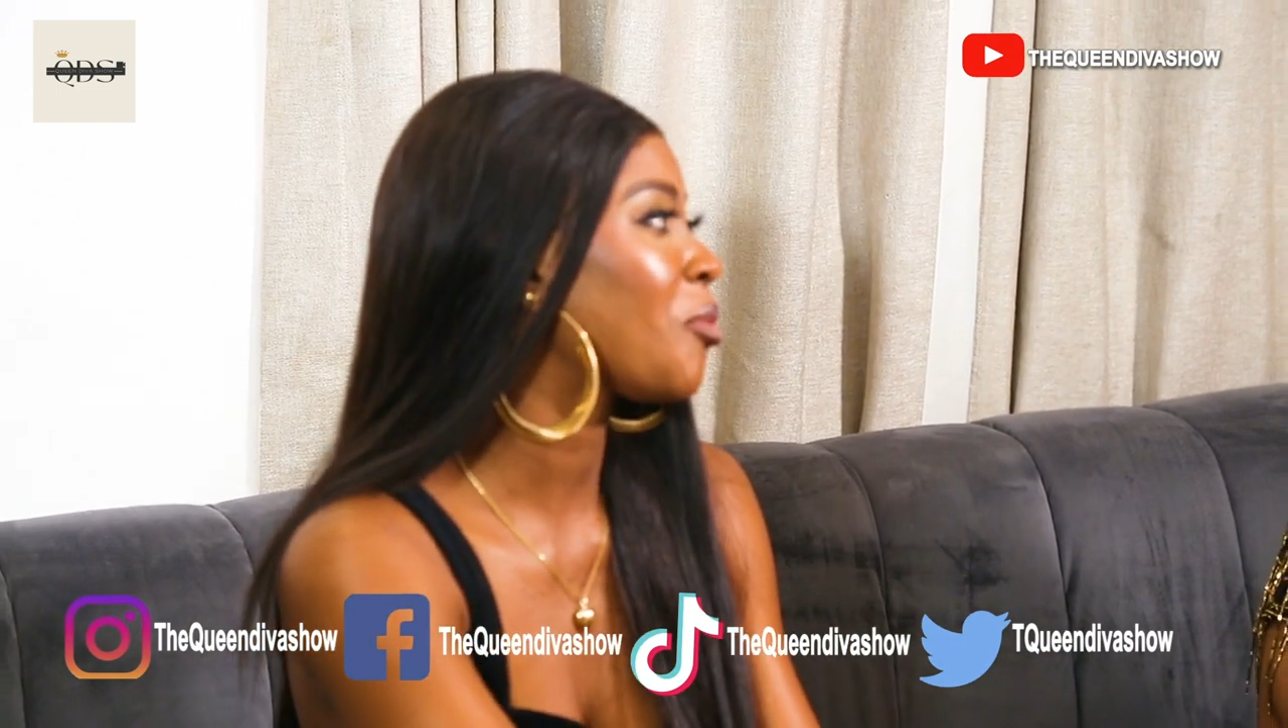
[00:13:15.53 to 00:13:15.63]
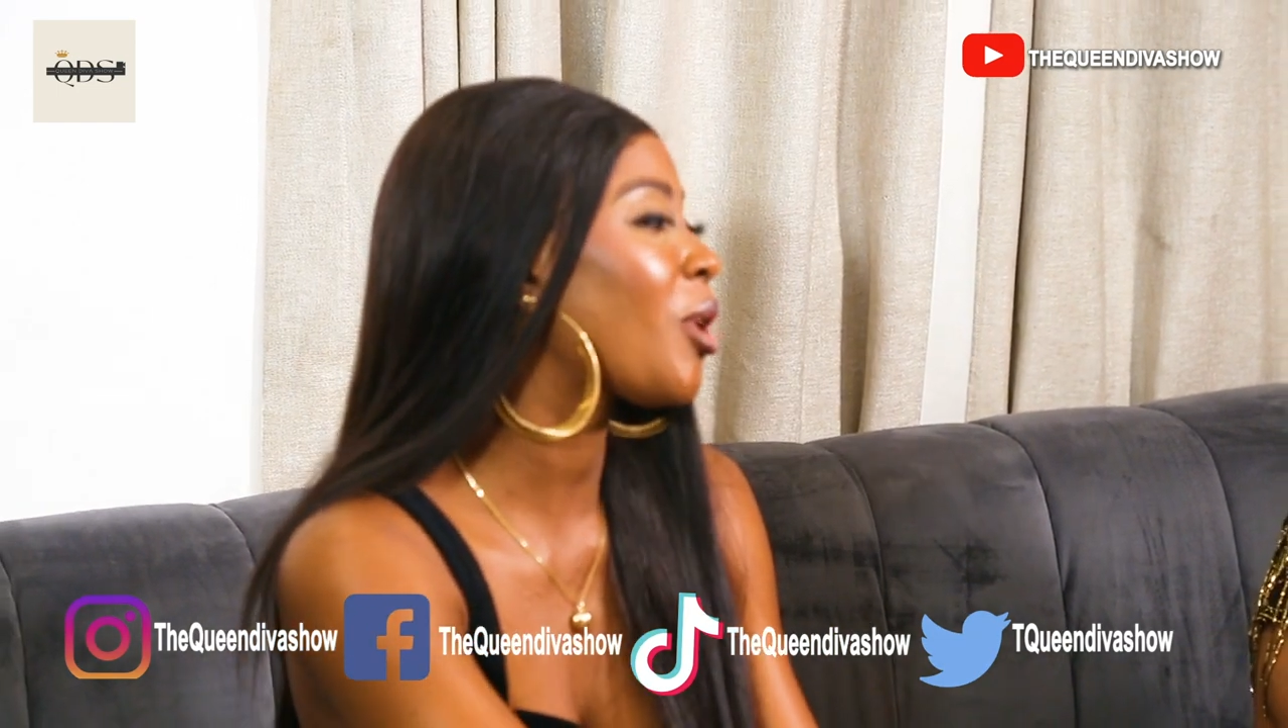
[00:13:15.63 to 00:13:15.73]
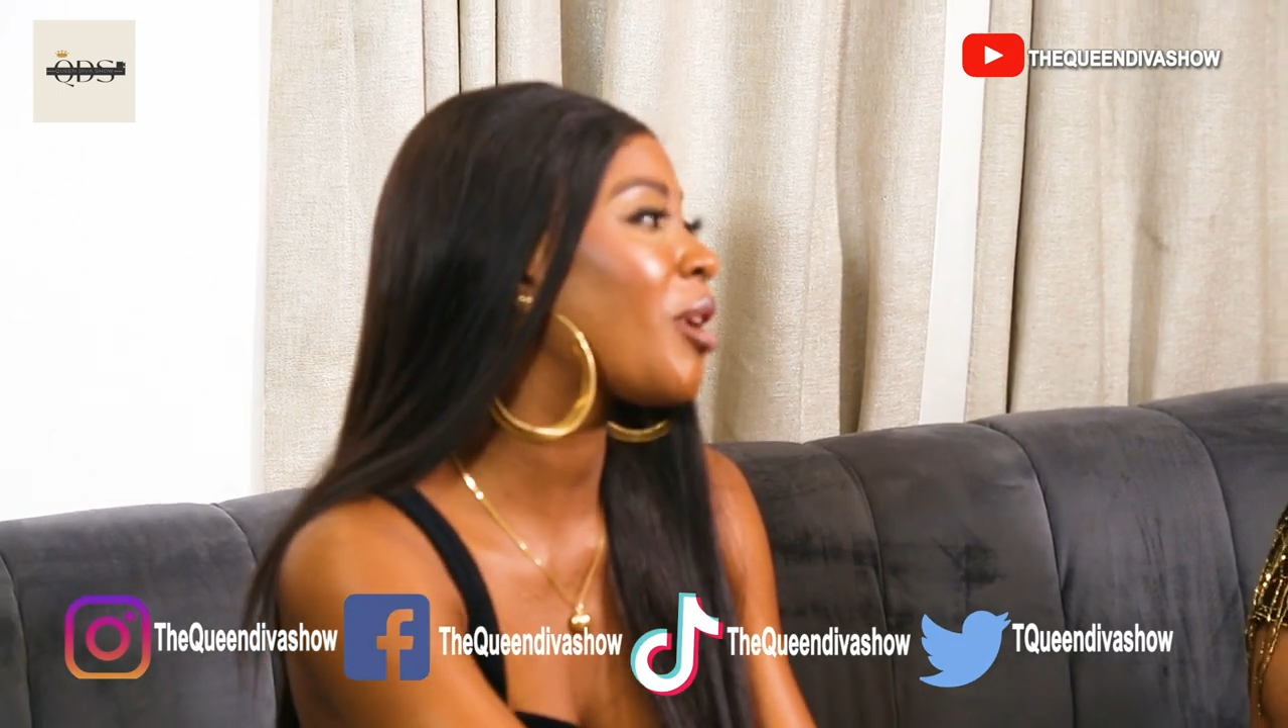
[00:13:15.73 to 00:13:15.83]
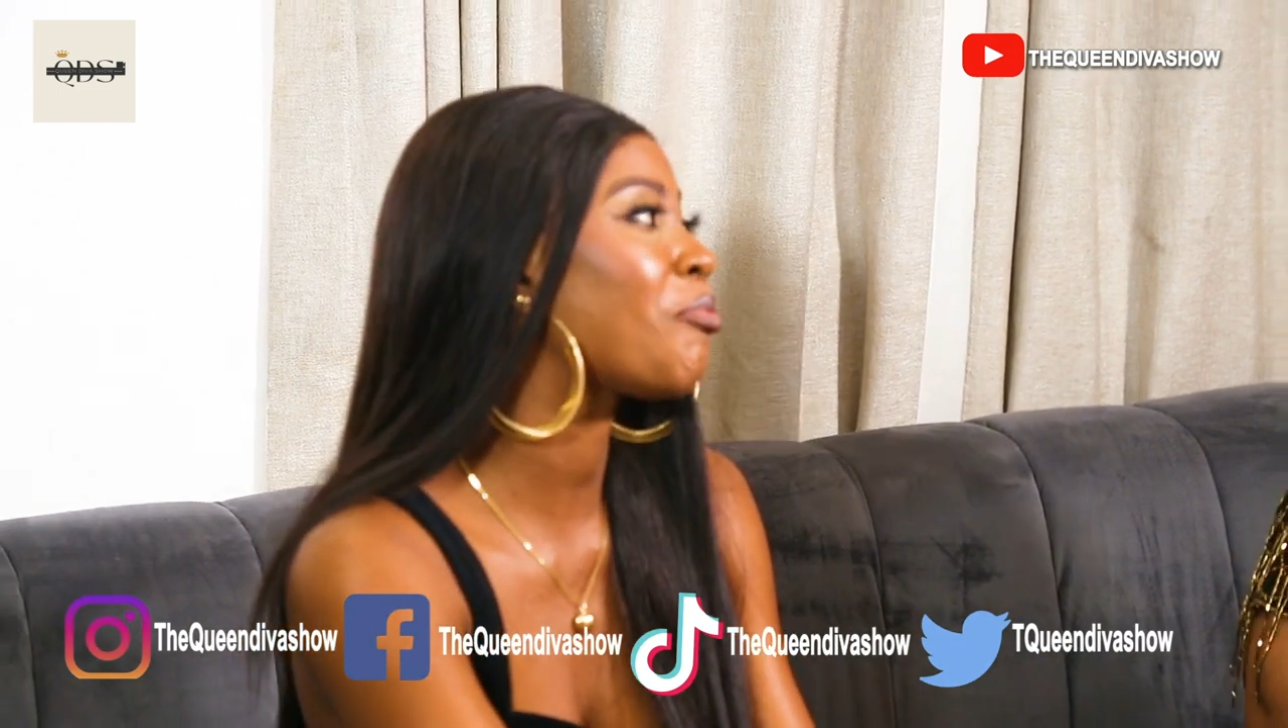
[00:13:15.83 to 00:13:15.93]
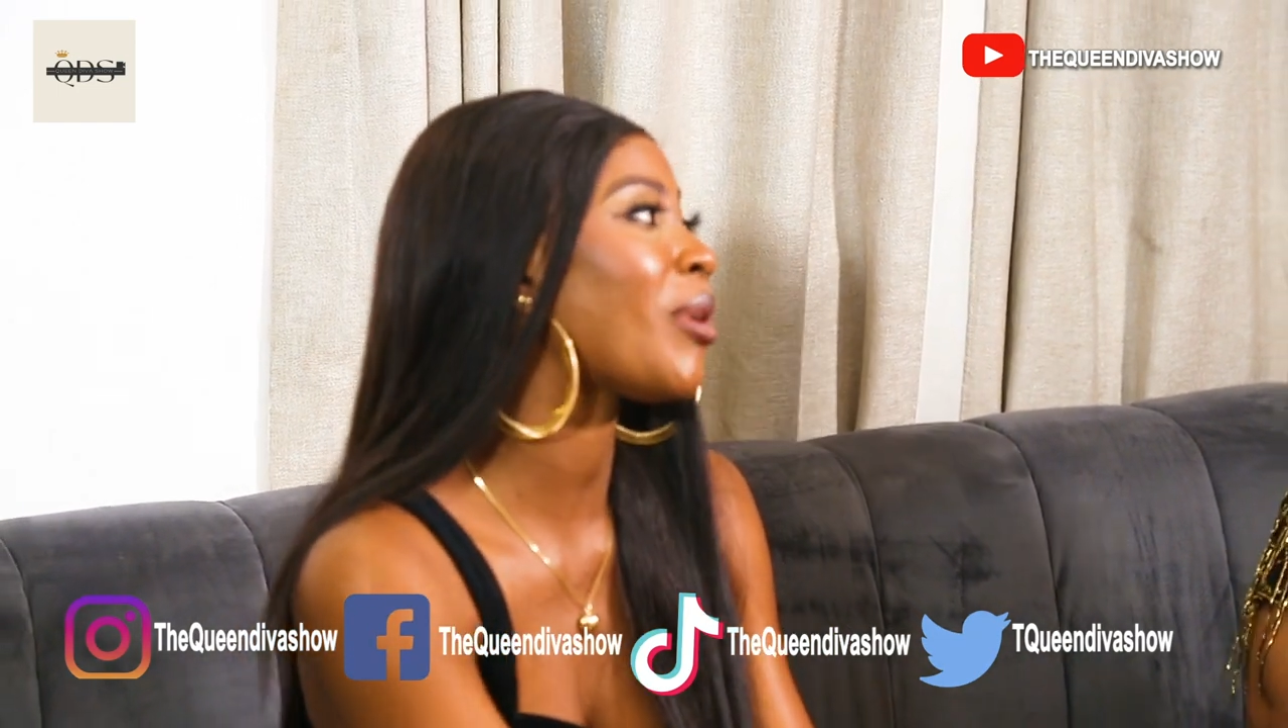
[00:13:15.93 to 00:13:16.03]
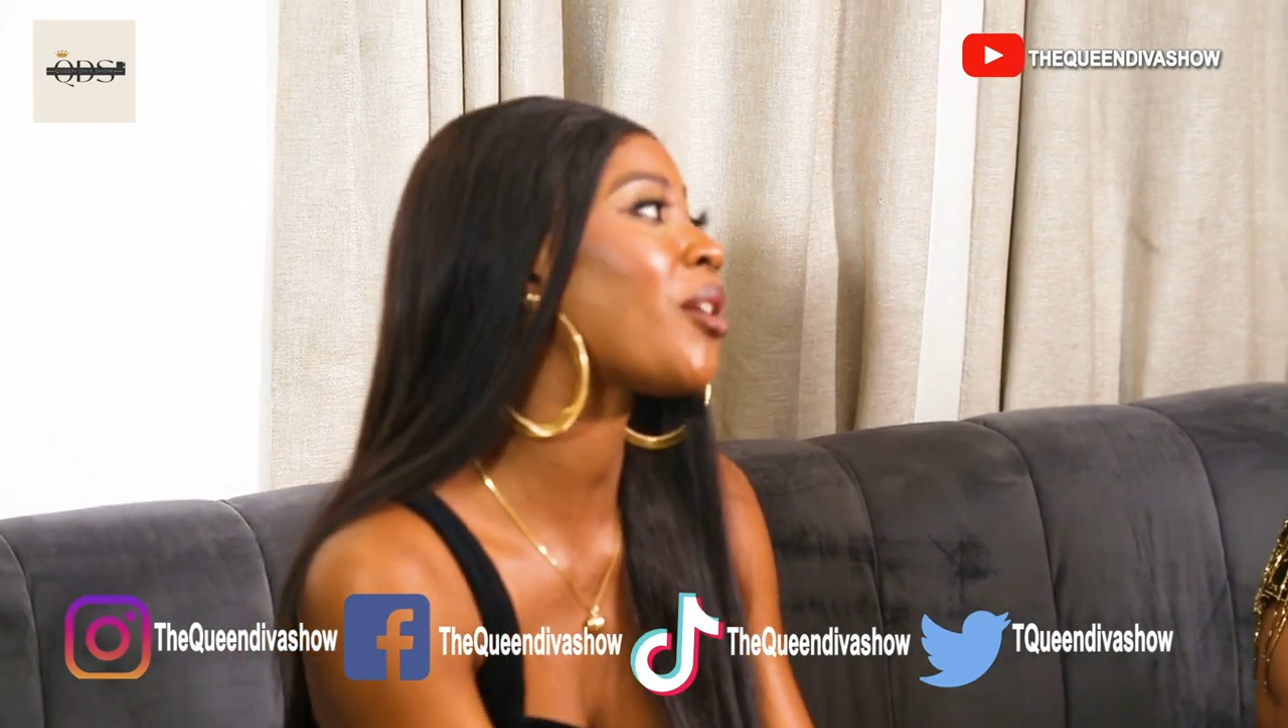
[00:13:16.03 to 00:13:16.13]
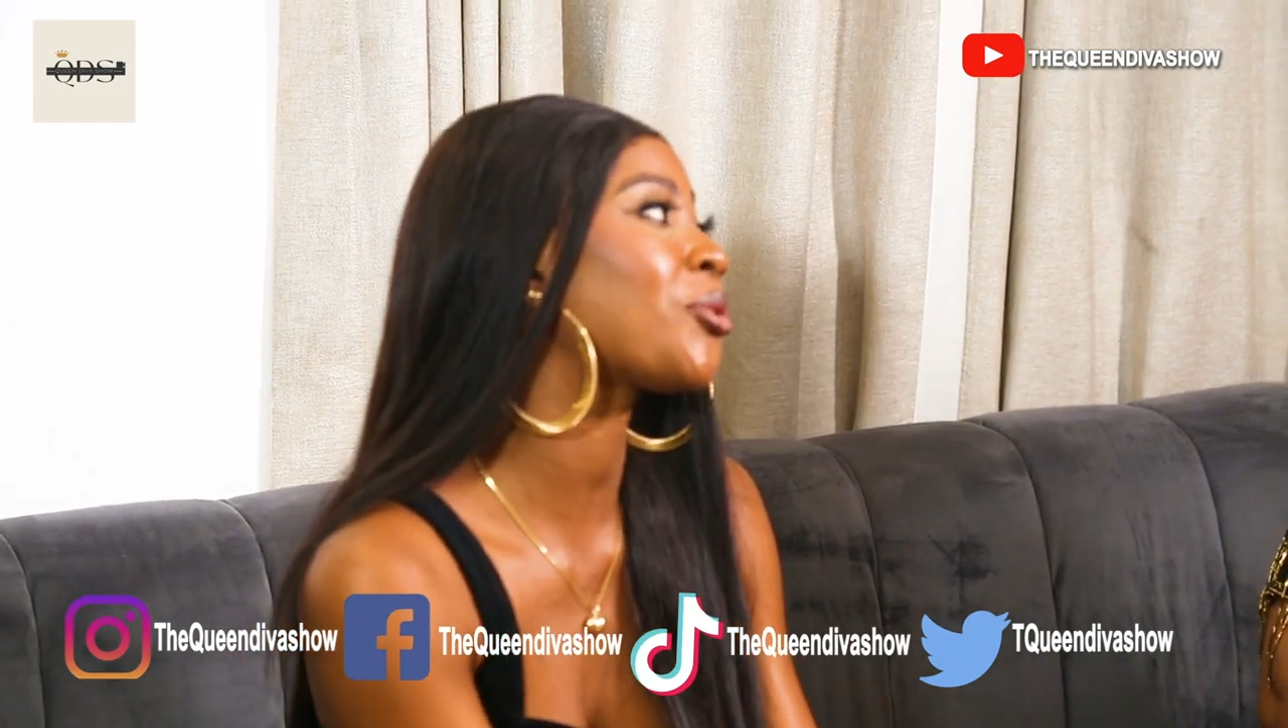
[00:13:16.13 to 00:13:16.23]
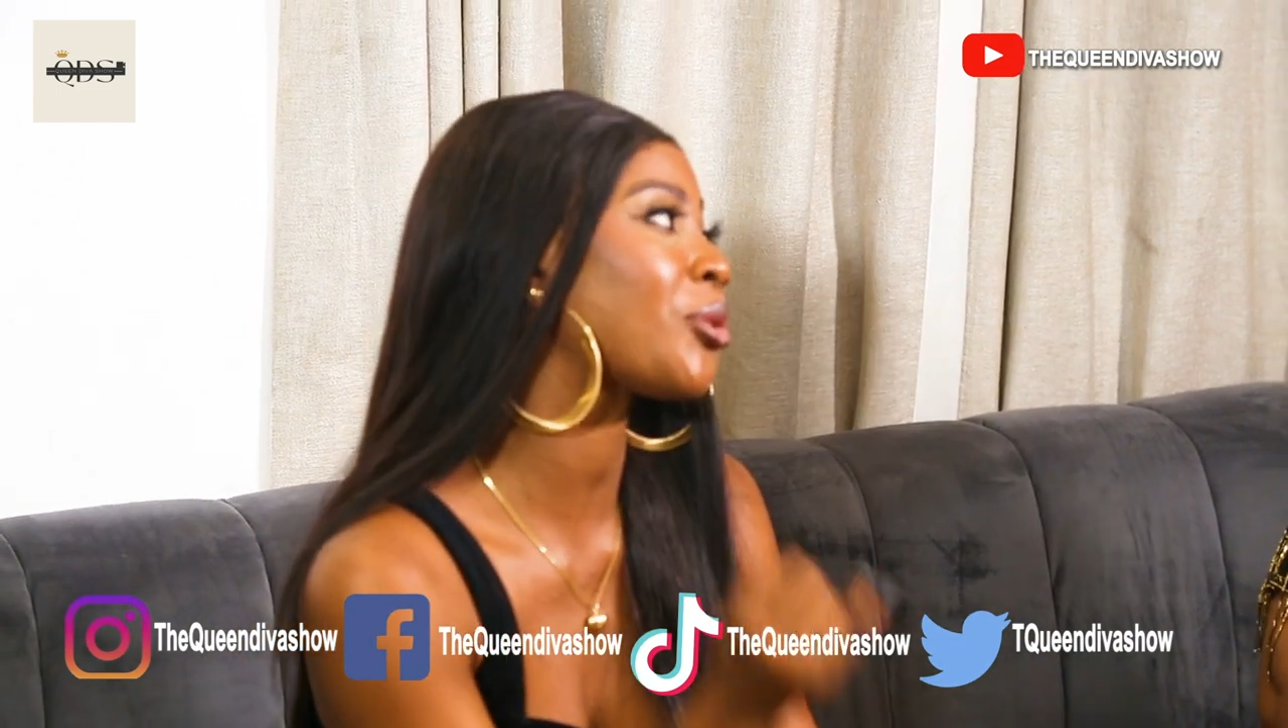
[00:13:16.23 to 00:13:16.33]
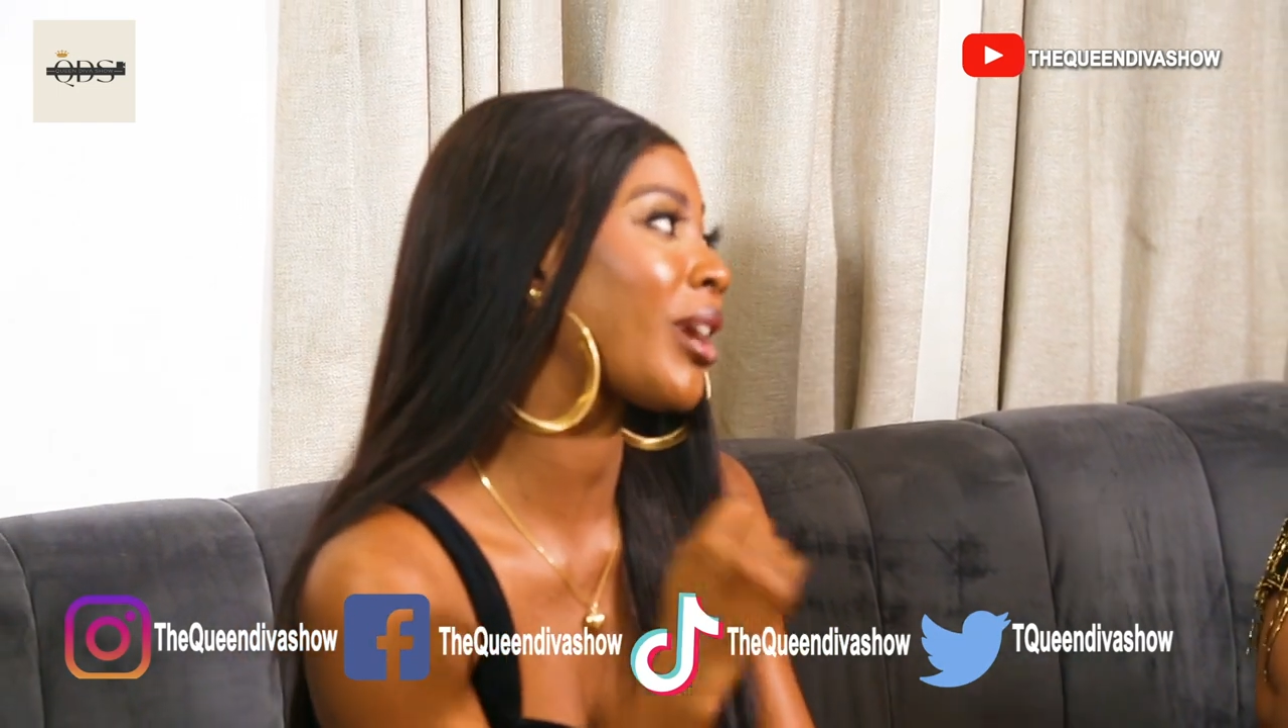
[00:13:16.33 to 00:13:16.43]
Well, pound it,